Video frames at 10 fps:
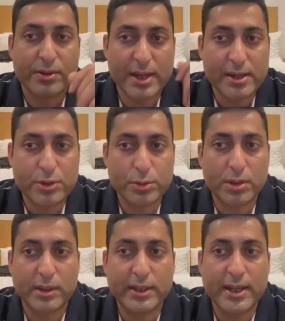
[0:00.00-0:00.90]
10 to
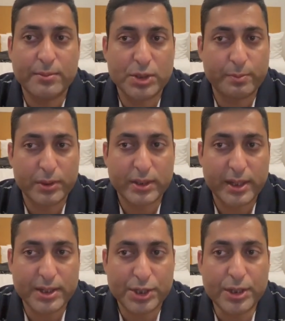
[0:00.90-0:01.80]
30 mg per
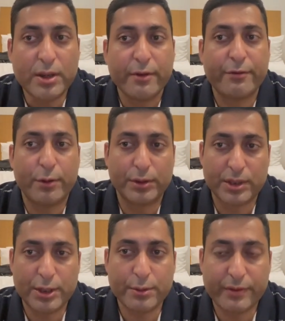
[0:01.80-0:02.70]
kg for
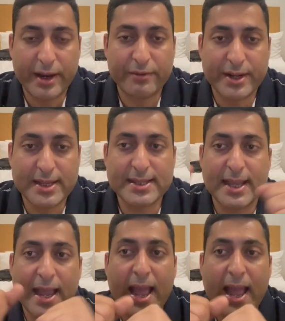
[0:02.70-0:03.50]
3 to 5 days.